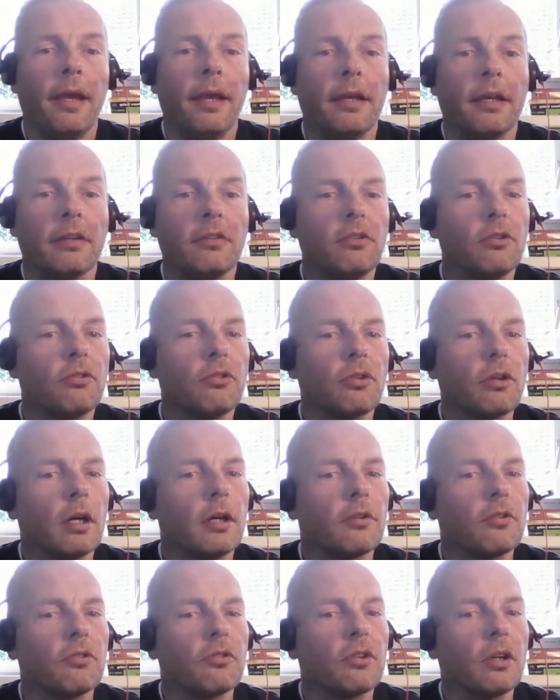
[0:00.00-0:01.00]
can just
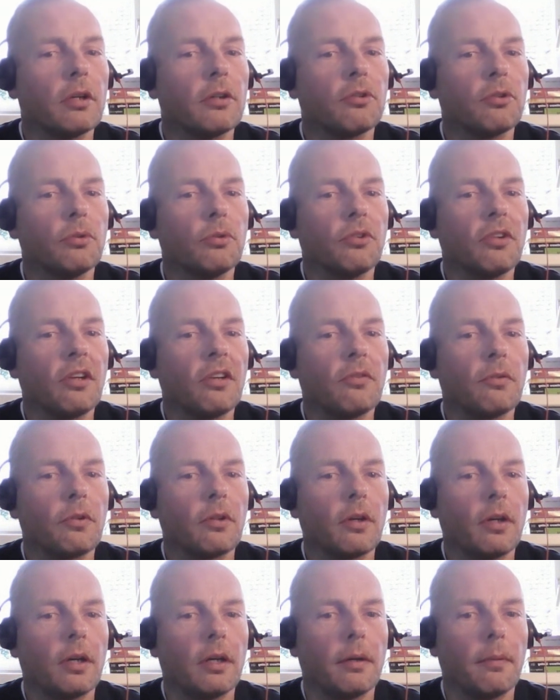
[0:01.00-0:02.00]
start to test
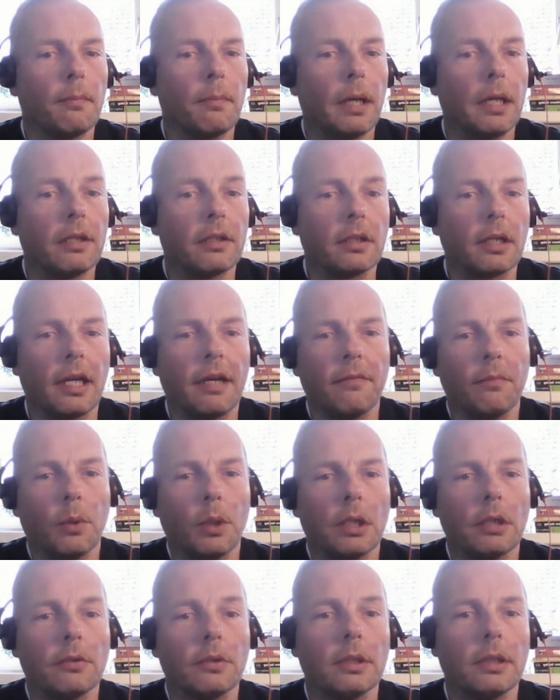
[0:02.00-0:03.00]
better, and
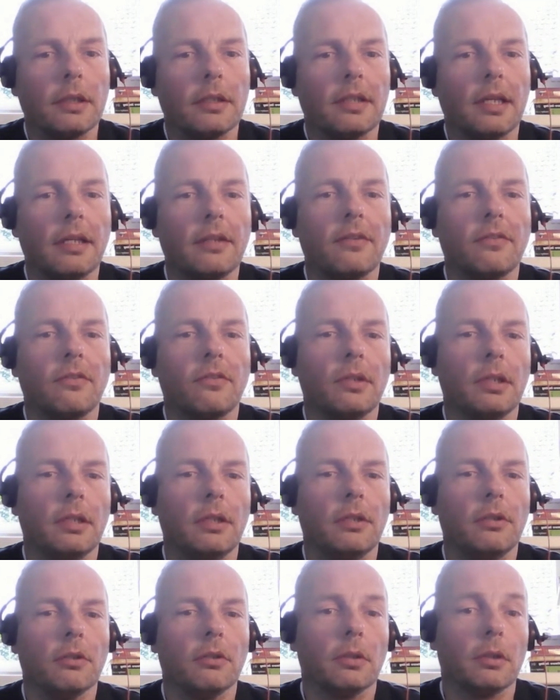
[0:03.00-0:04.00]
whether that is in
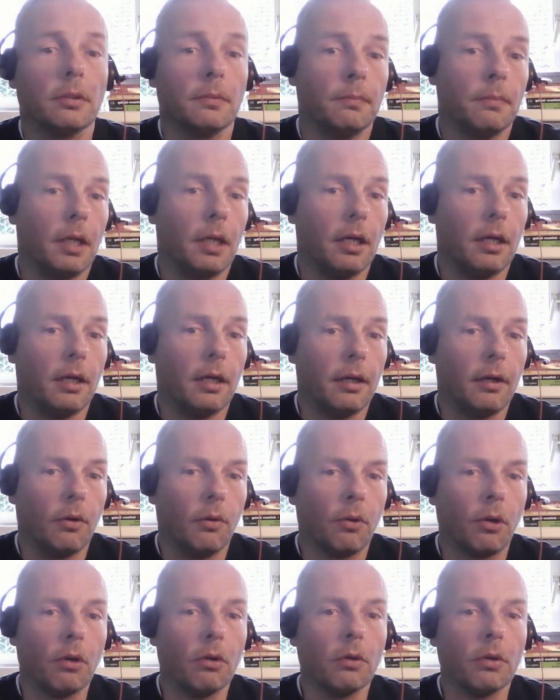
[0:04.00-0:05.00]
your
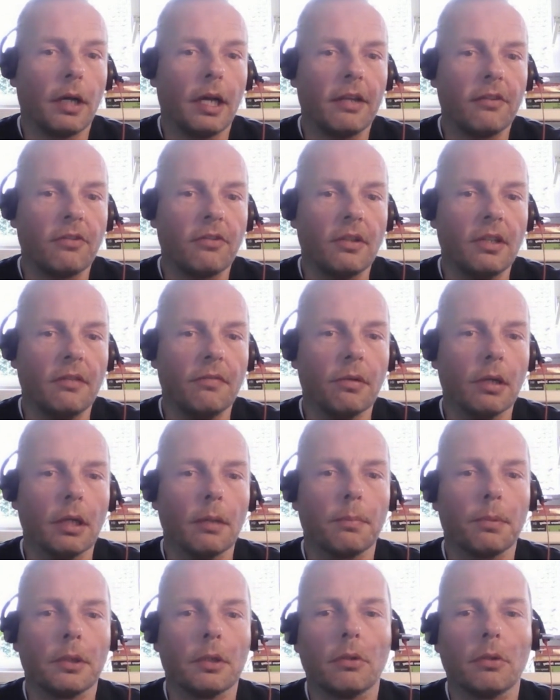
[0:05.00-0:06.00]
role as a
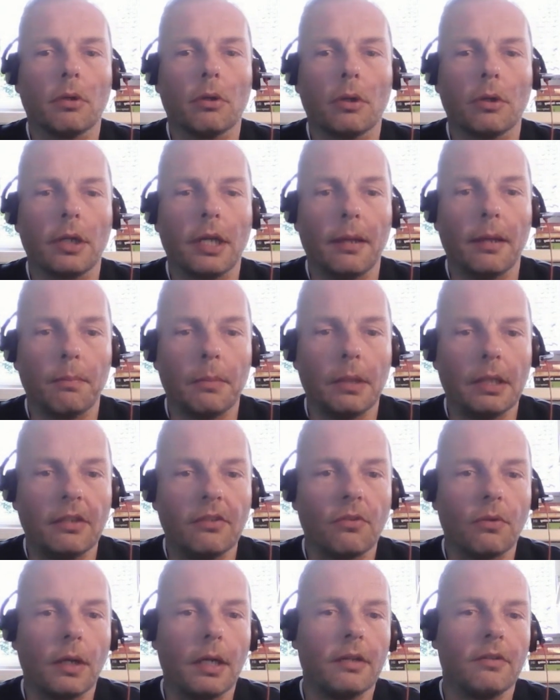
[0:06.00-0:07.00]
developer or
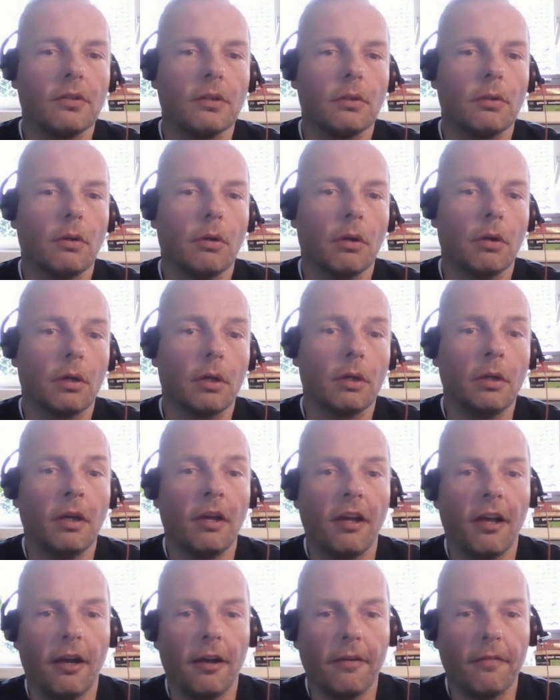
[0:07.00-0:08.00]
administrator, or
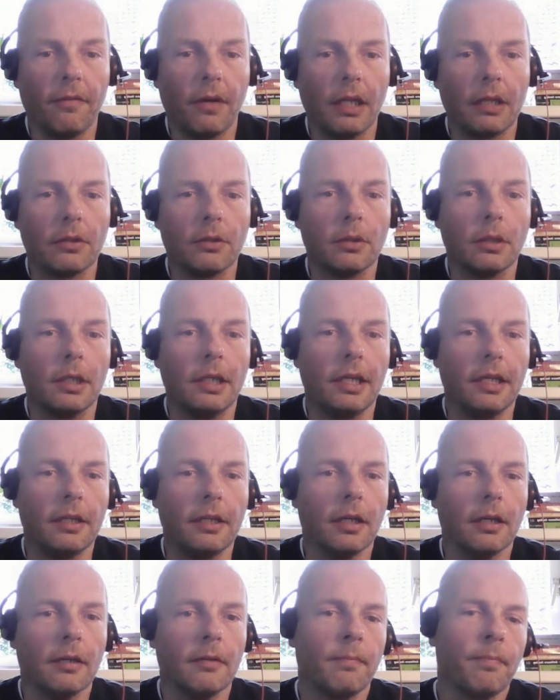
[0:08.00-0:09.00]
whether in
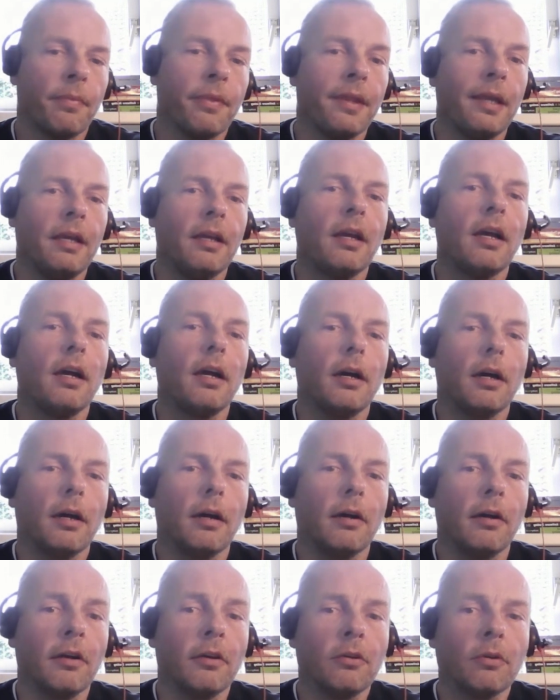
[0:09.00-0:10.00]
the
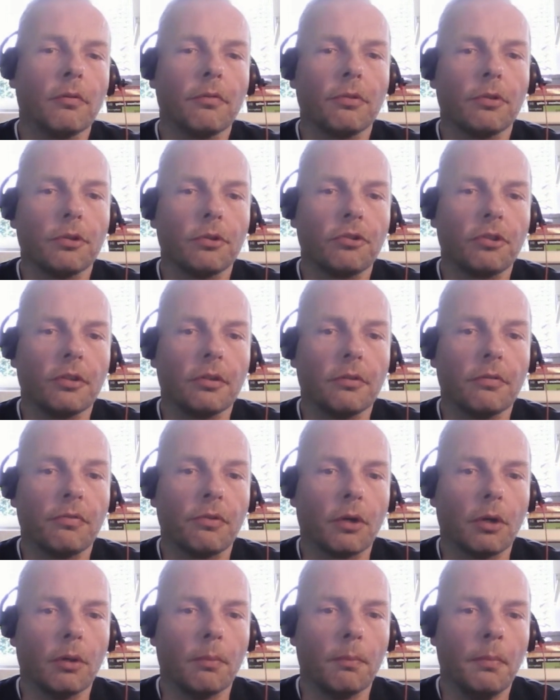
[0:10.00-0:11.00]
conversion
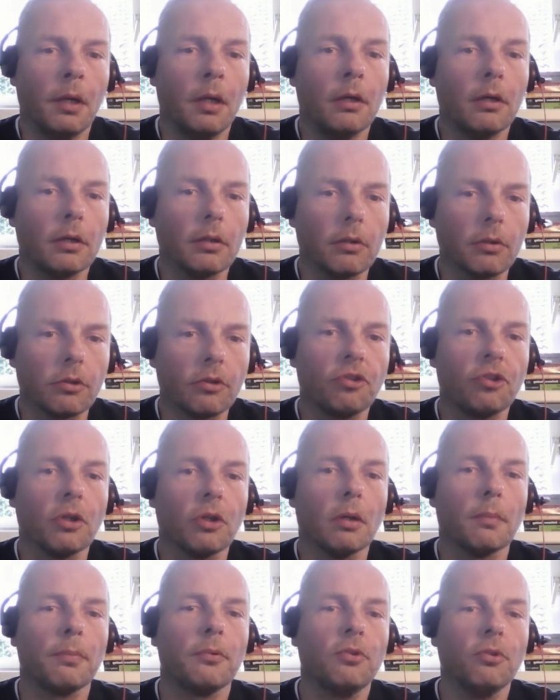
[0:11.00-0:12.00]
from another
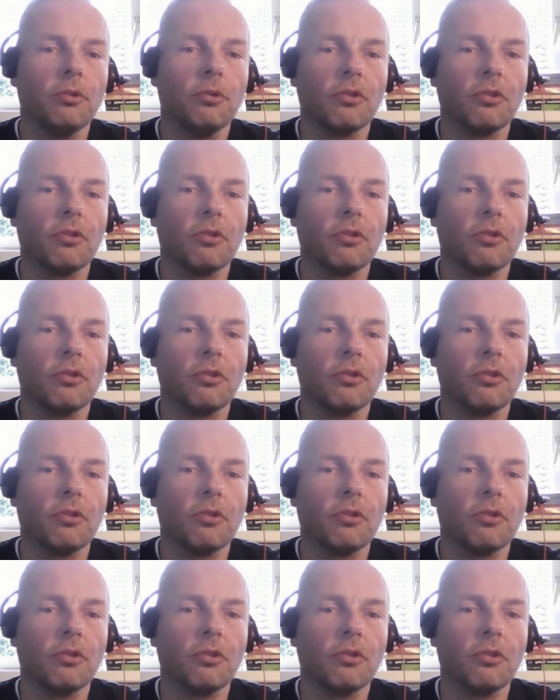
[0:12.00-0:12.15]
job to